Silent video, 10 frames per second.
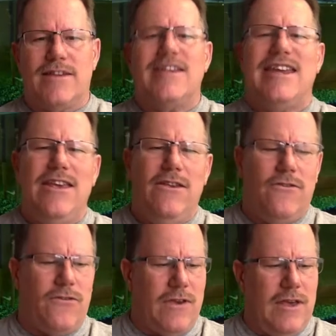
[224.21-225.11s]

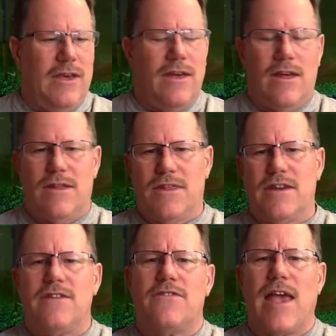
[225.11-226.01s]
tease
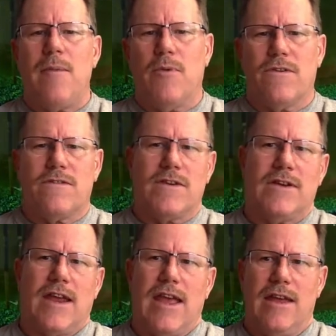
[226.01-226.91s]
the disciples
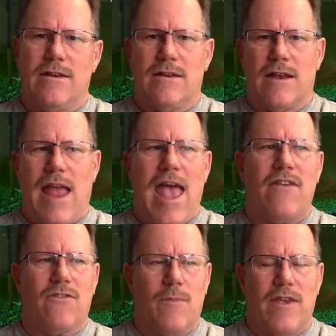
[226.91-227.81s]
and
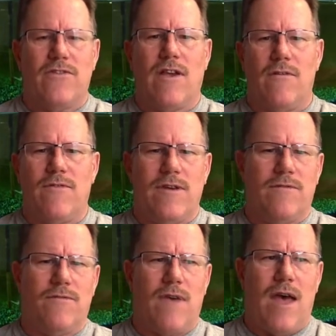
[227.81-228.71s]
ask myself
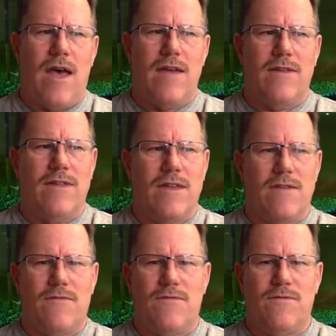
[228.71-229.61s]

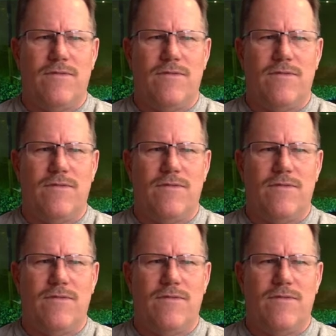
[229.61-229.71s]
if